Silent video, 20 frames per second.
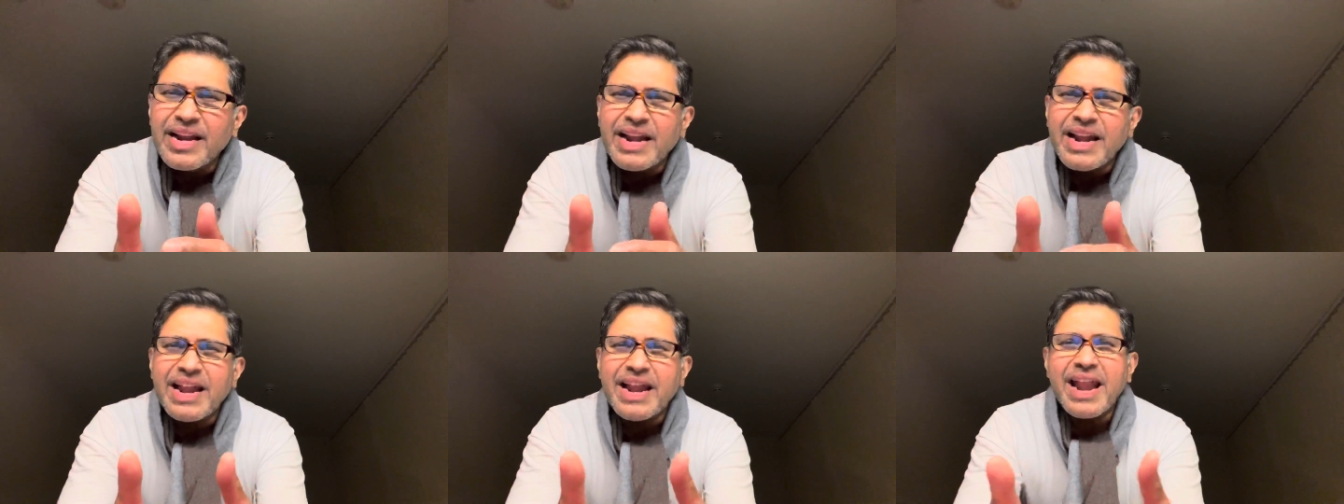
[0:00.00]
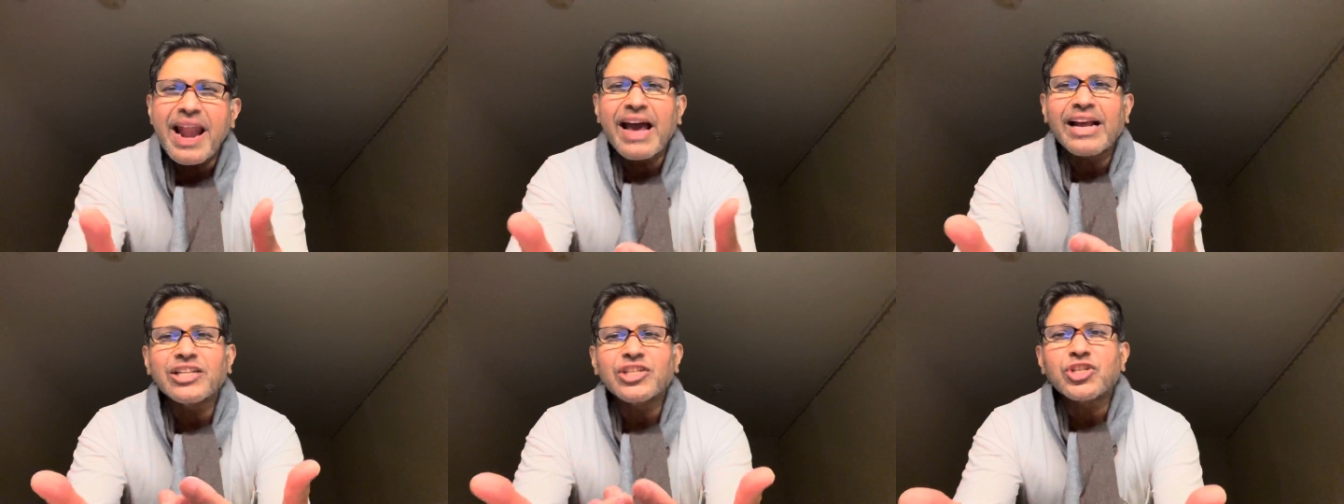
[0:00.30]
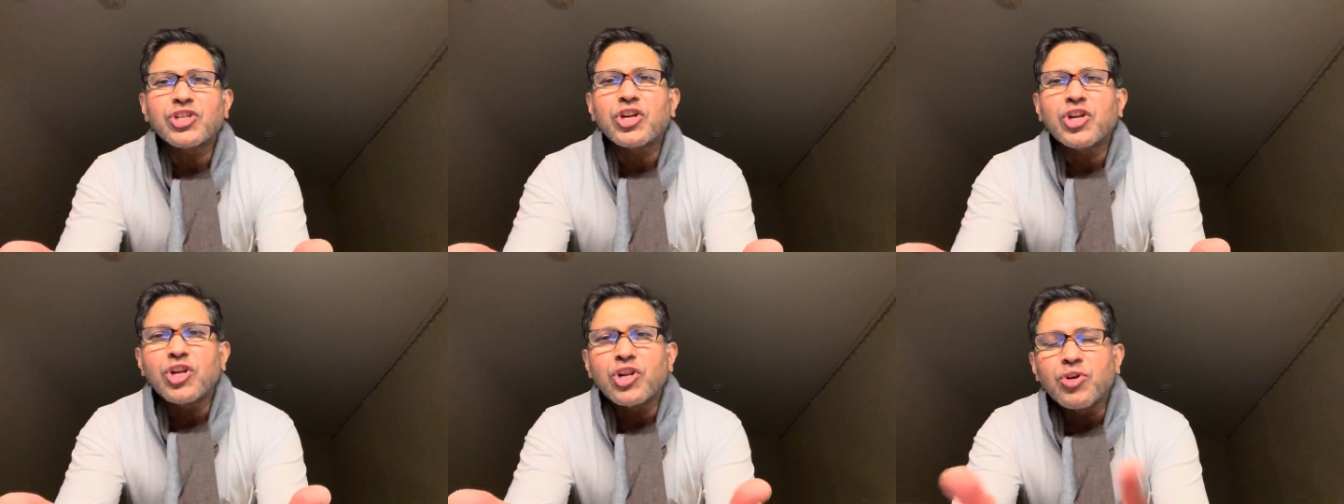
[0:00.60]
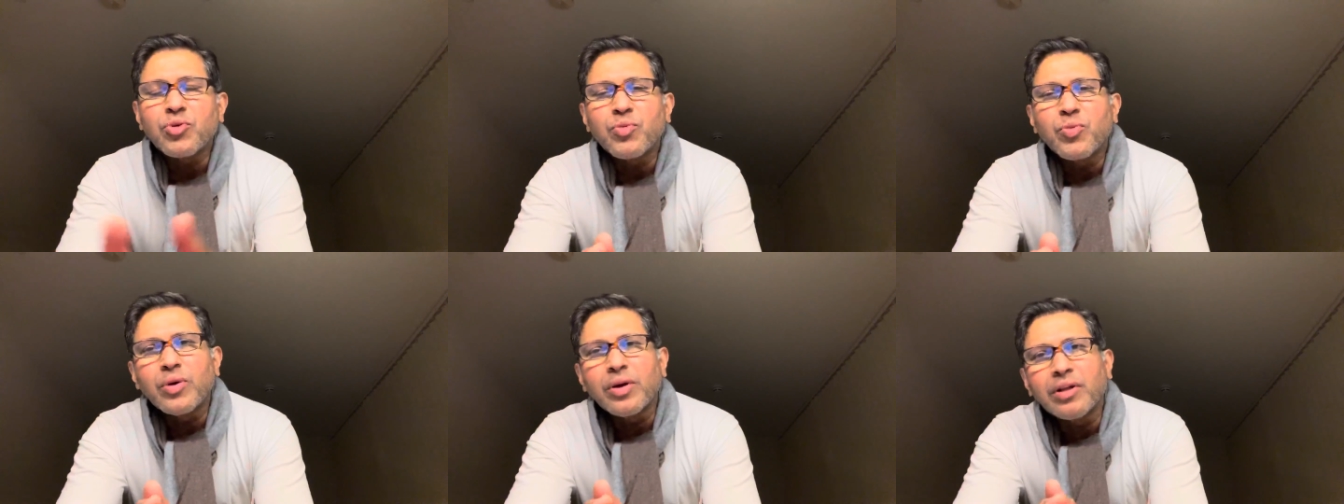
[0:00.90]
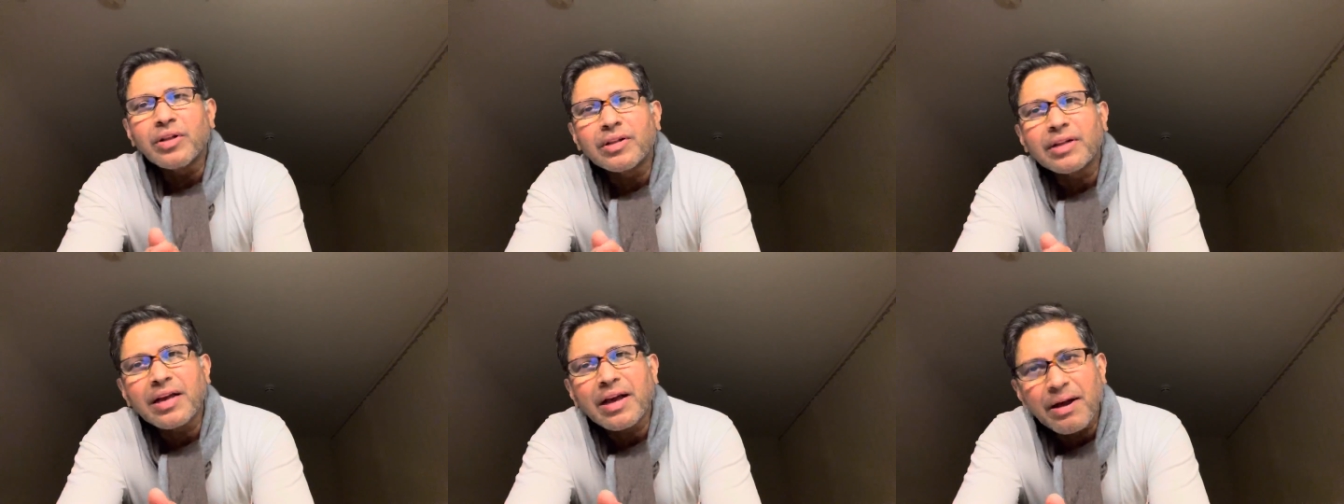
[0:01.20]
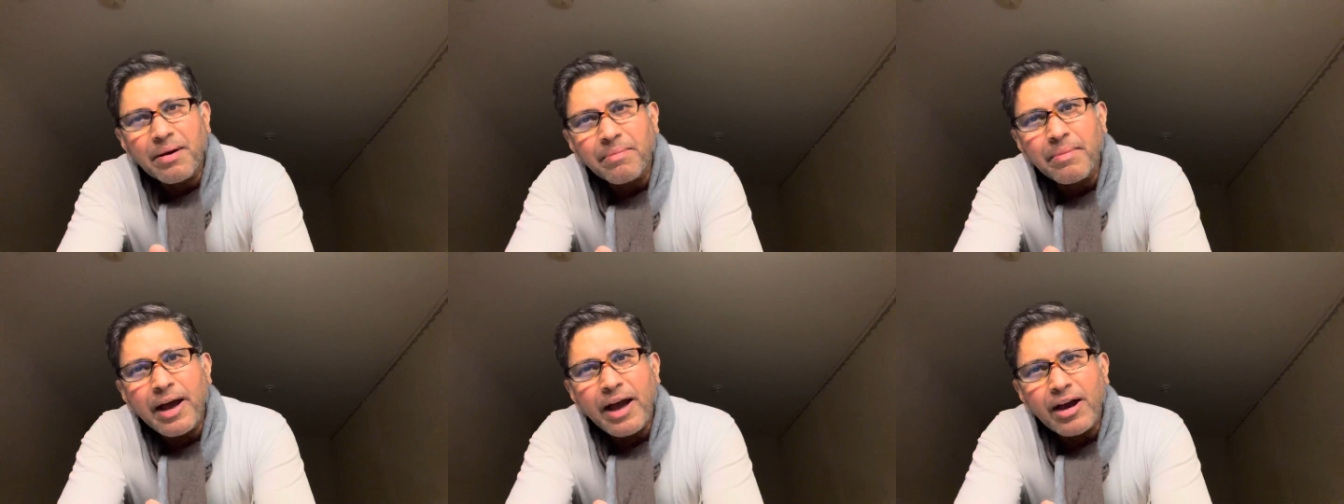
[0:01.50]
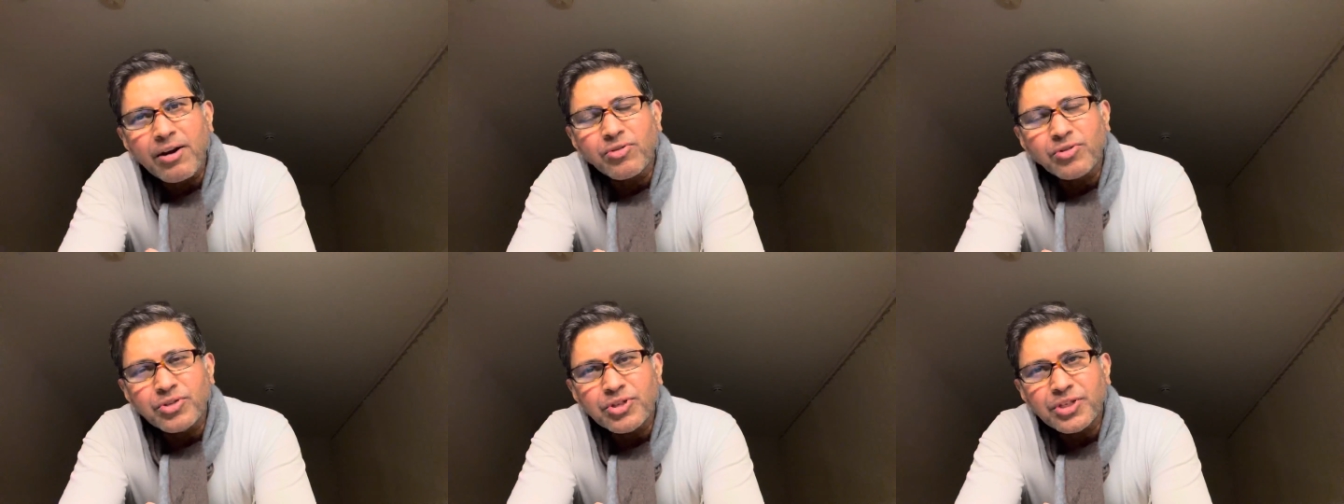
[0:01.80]
naturally will come
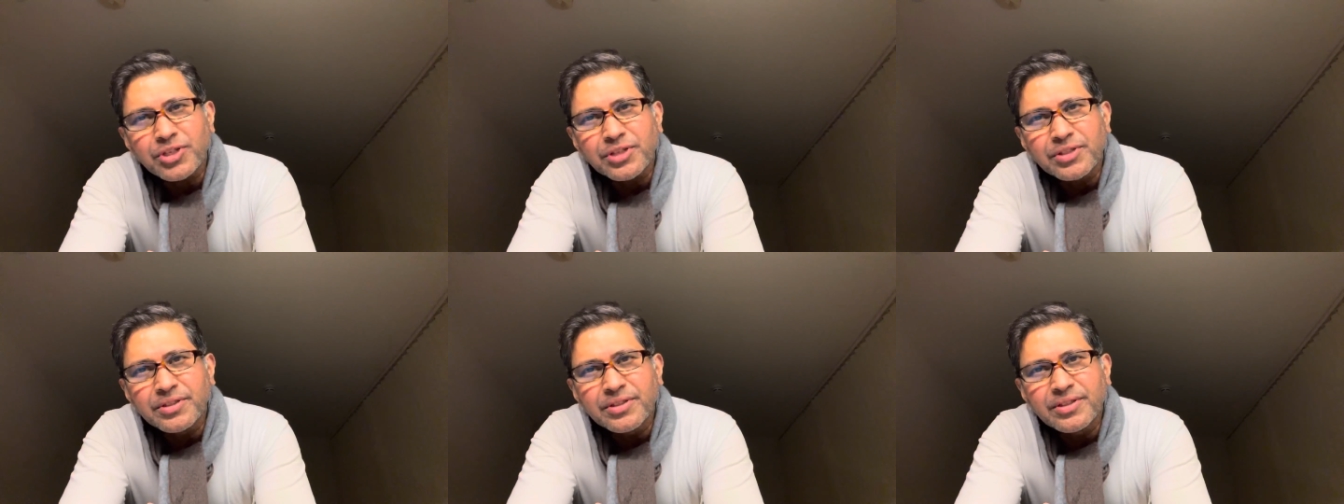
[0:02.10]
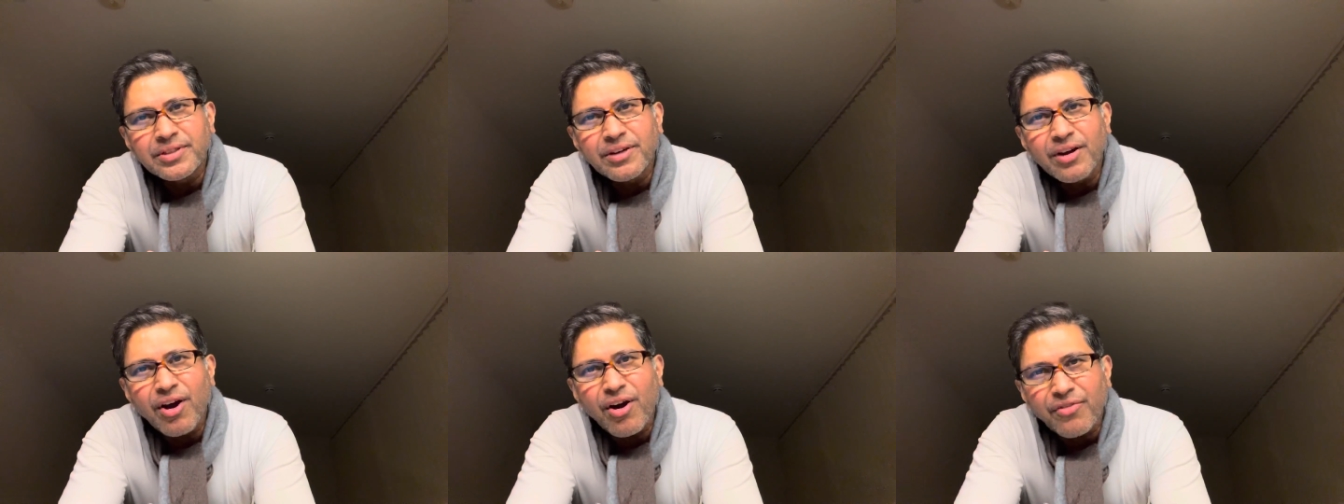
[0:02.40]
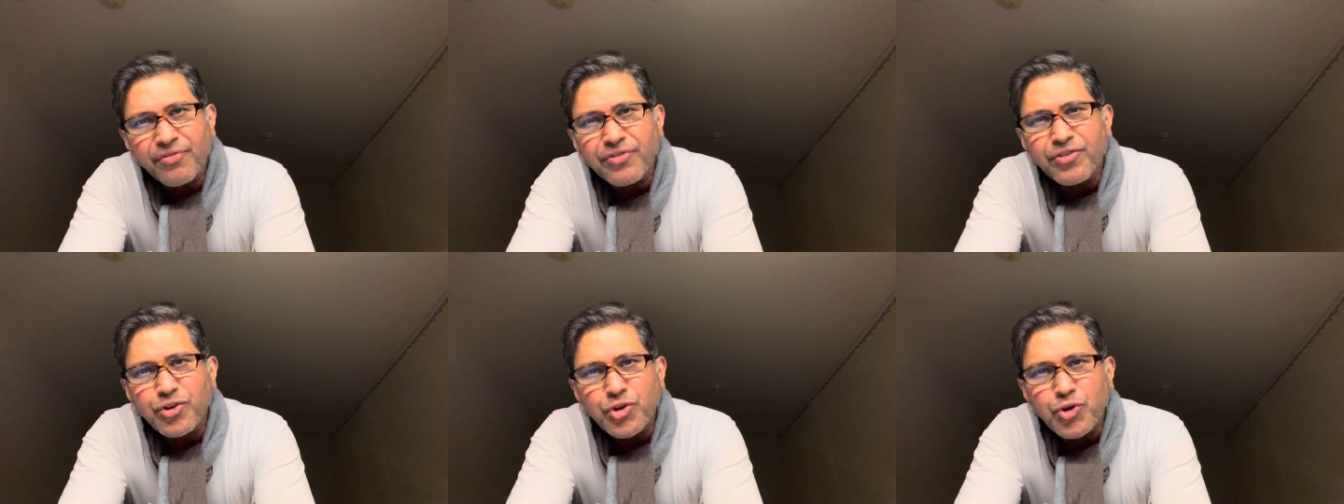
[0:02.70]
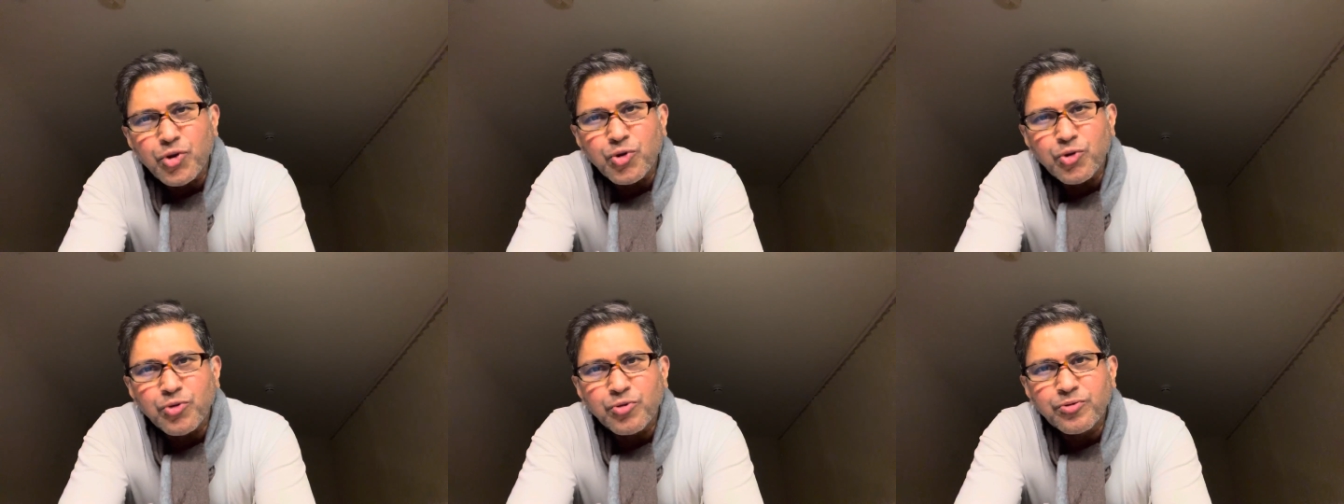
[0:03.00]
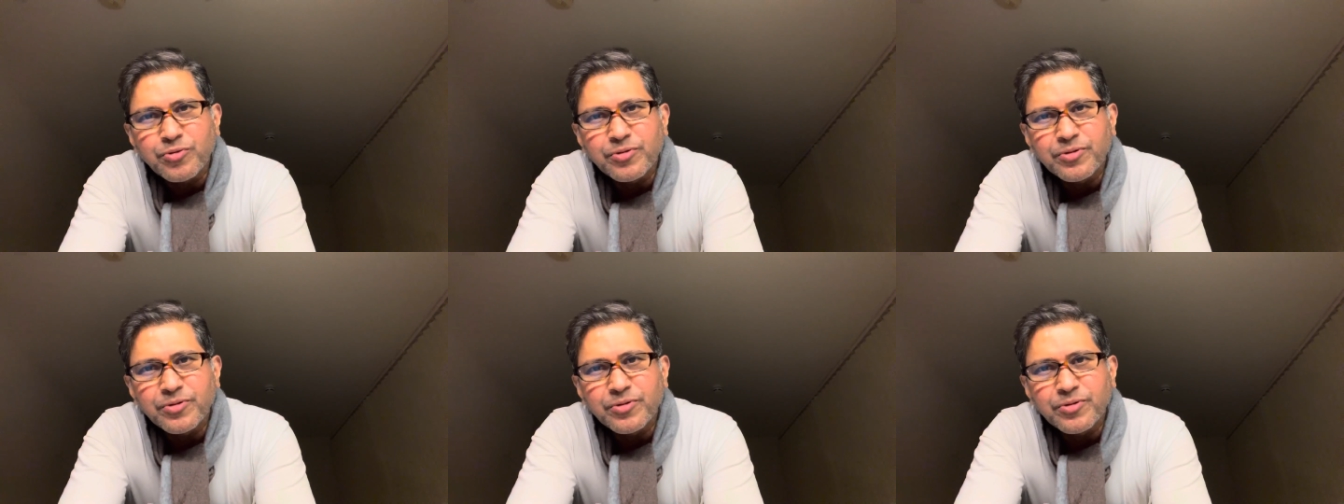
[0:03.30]
out of you.